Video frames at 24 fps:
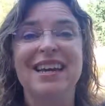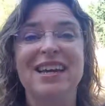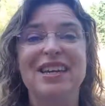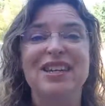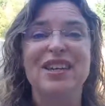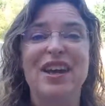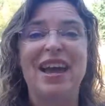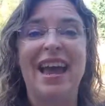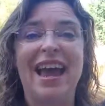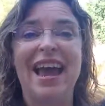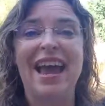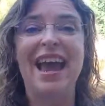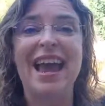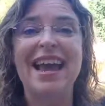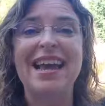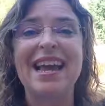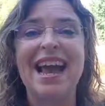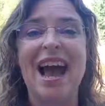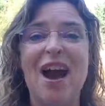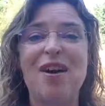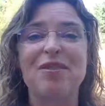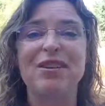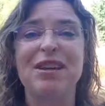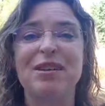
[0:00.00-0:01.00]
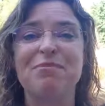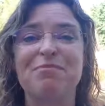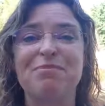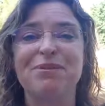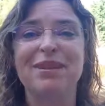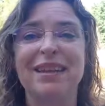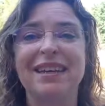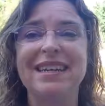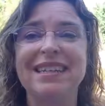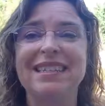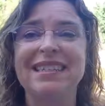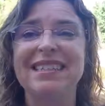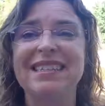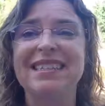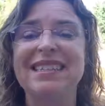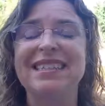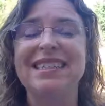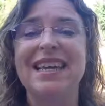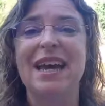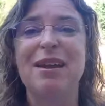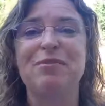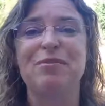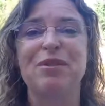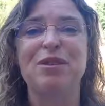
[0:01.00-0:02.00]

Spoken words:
You hang out in places and